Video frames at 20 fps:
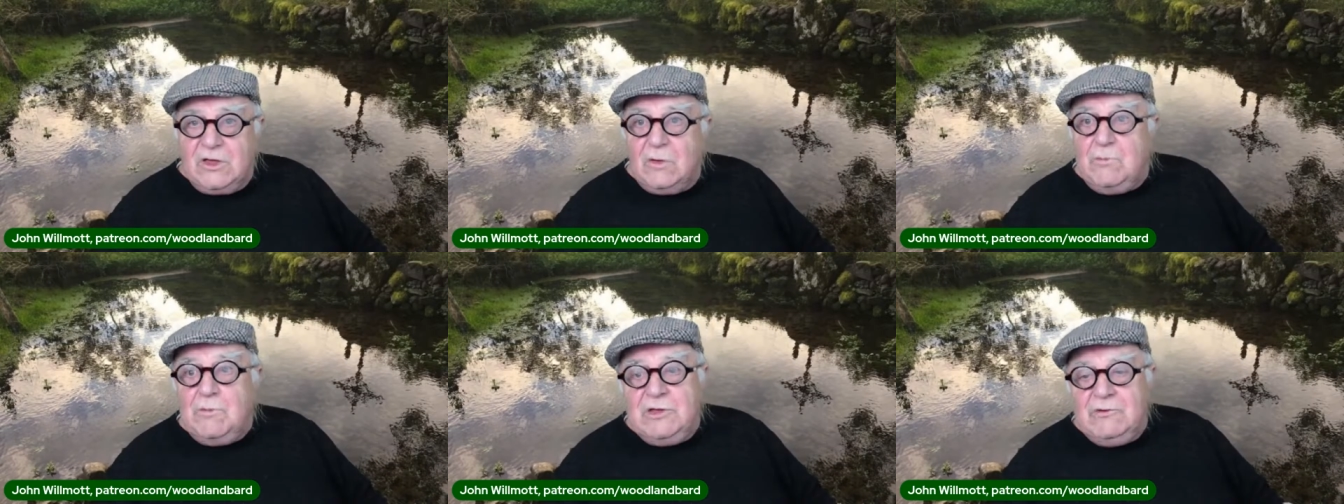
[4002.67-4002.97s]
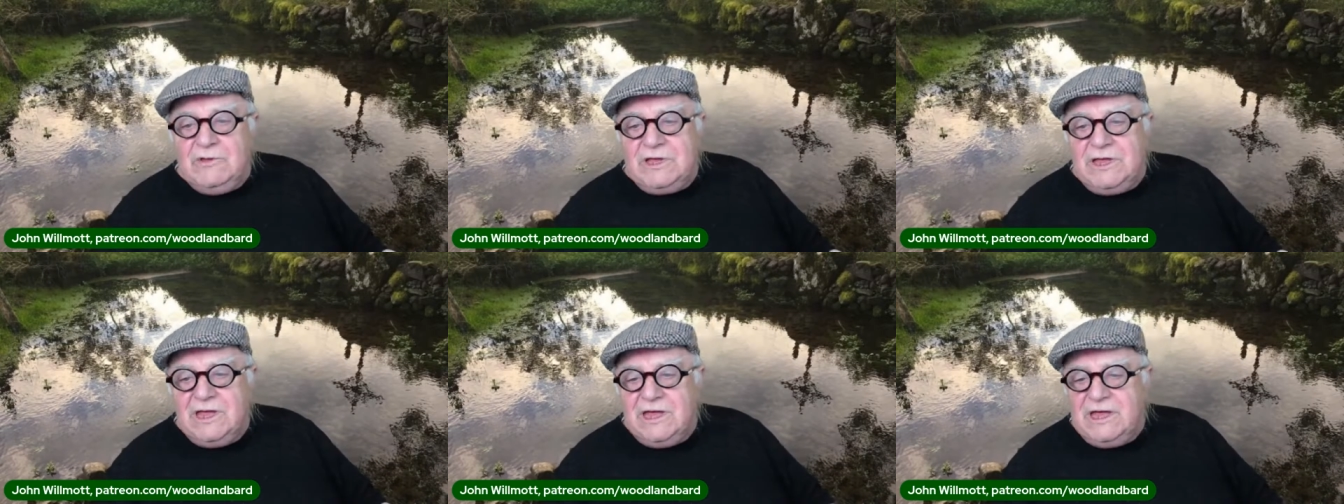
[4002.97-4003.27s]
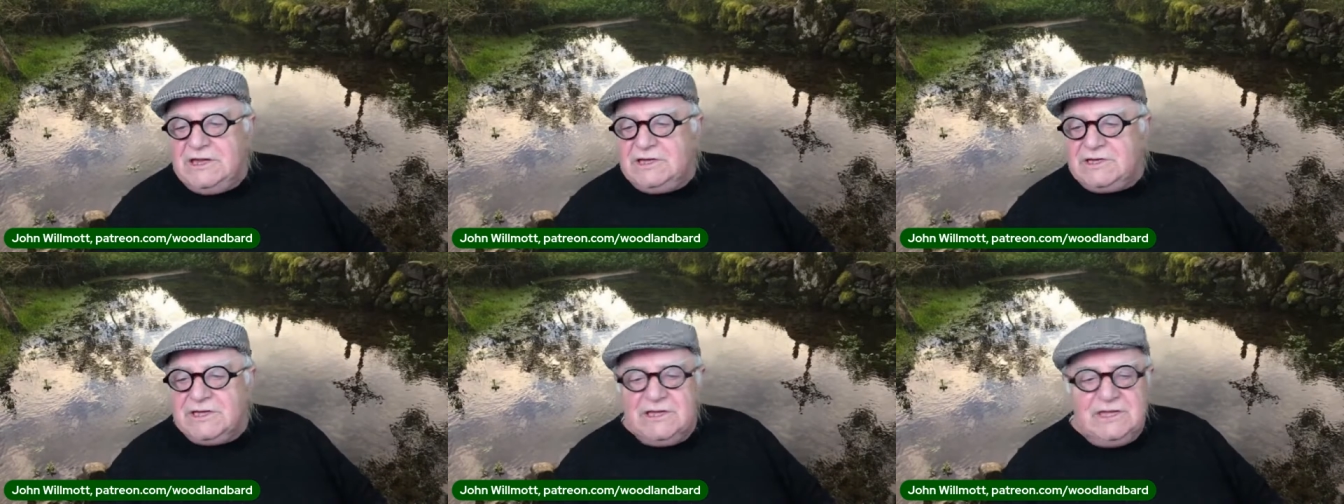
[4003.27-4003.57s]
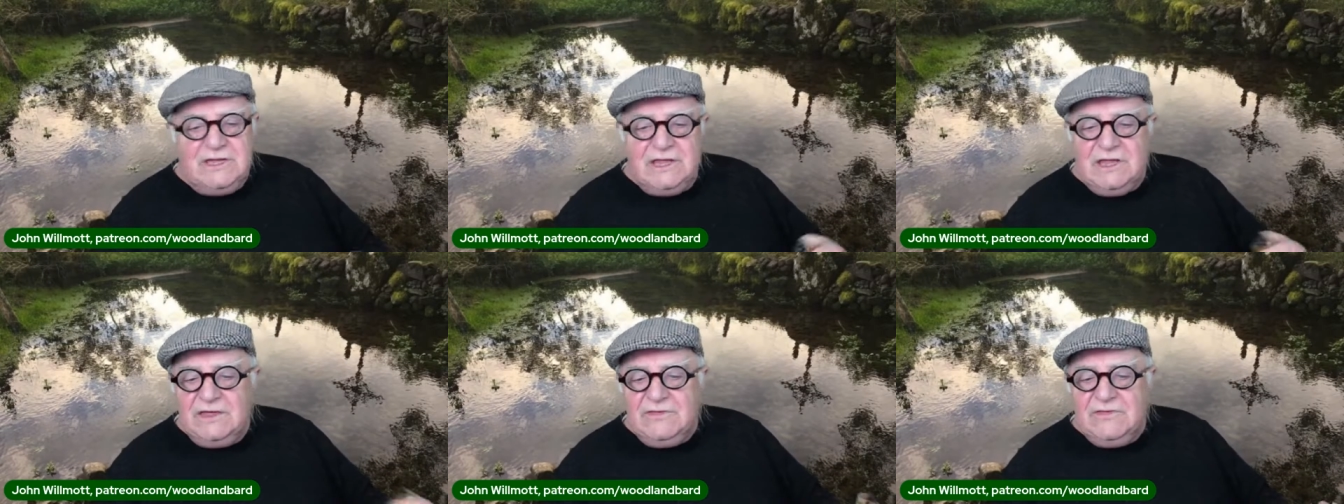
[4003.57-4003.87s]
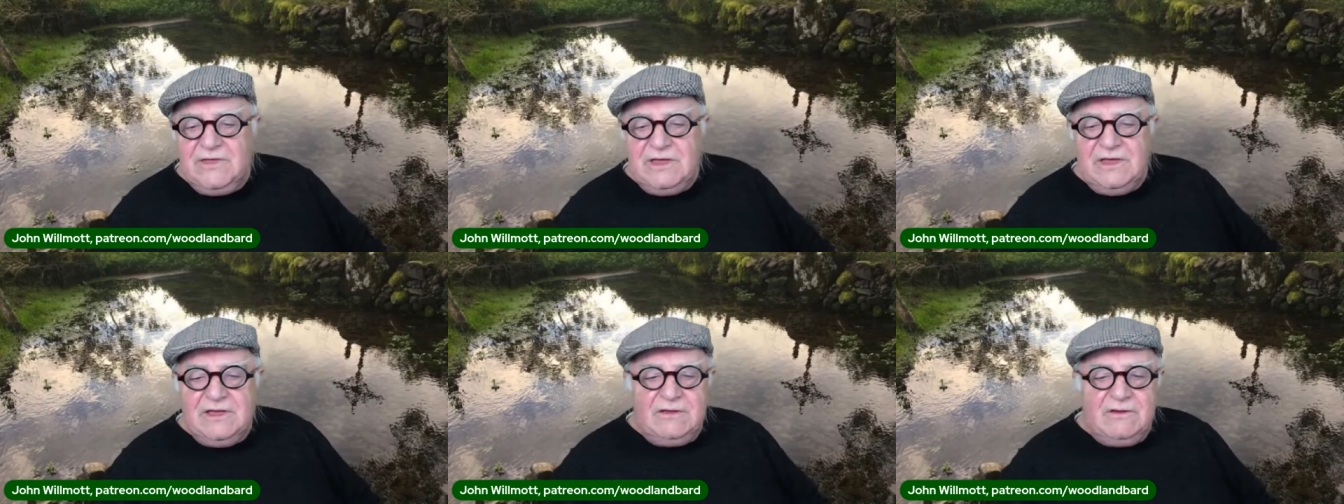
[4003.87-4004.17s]
communication, then I
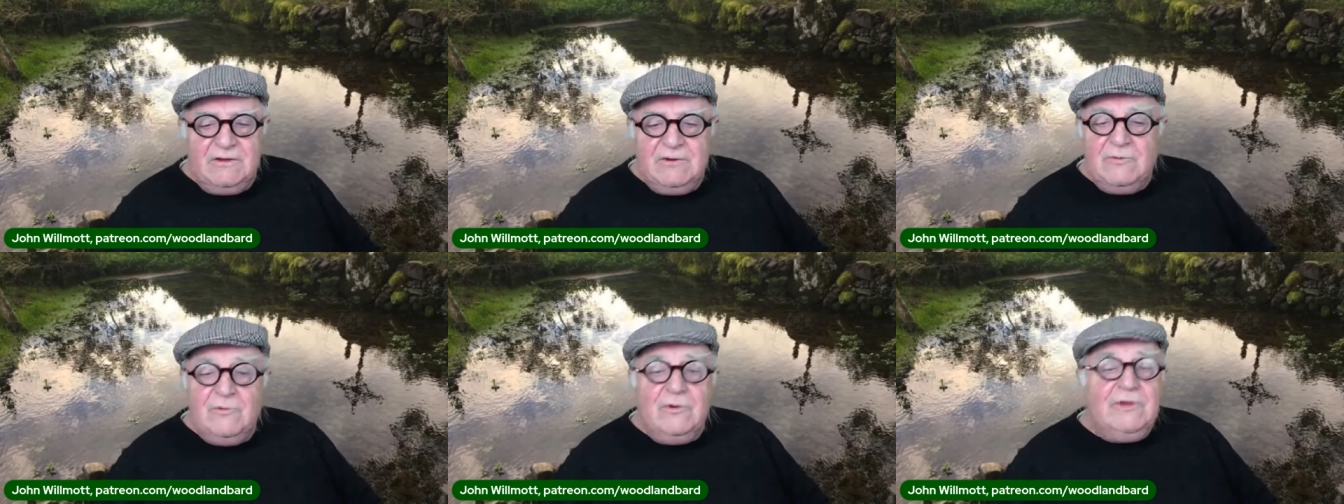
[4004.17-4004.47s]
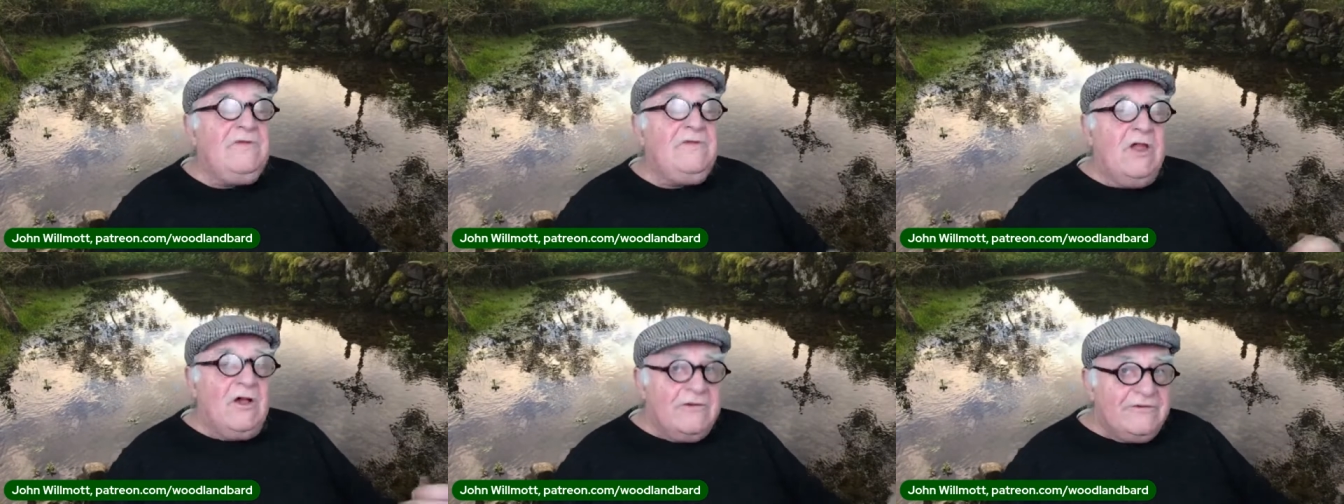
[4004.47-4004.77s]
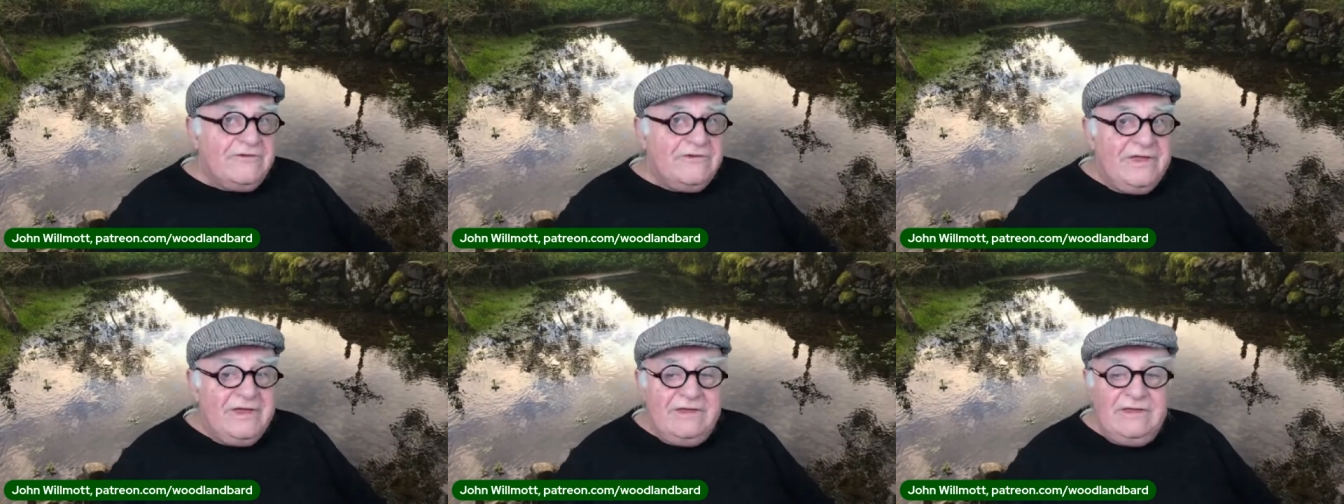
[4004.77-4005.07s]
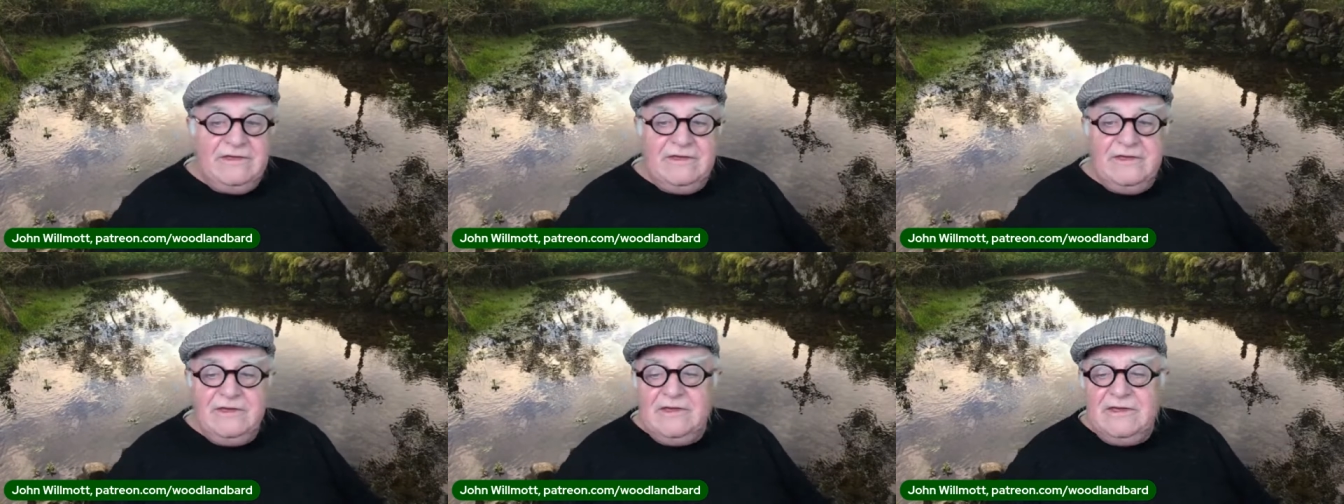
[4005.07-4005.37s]
think we've lost it.